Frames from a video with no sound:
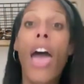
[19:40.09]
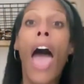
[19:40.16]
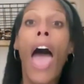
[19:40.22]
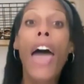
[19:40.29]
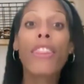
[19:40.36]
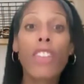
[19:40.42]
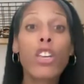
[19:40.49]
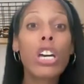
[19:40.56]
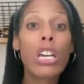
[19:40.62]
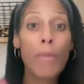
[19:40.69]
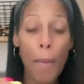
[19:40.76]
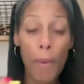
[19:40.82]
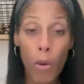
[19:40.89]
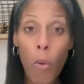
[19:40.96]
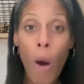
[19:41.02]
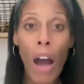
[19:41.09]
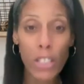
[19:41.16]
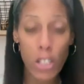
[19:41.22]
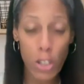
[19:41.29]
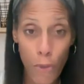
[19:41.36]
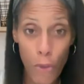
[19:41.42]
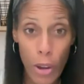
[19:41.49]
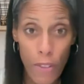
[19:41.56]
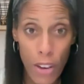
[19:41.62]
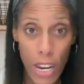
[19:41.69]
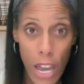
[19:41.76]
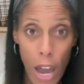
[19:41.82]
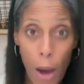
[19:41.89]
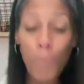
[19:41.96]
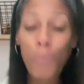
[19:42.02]
And then you're going to be able to watch the free
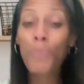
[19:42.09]
video